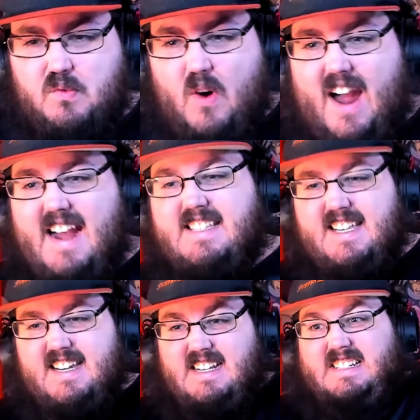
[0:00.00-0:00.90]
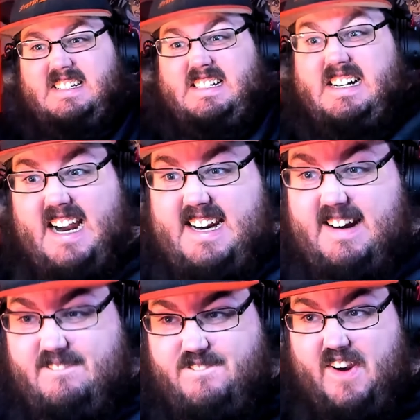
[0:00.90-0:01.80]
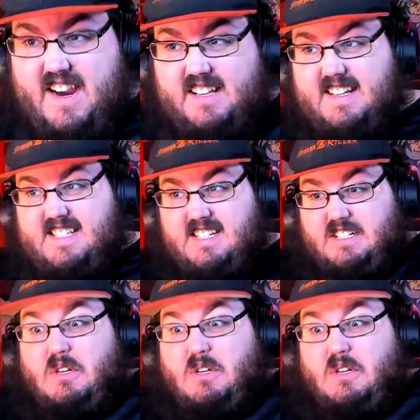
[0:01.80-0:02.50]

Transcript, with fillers: it rising. I can feel it.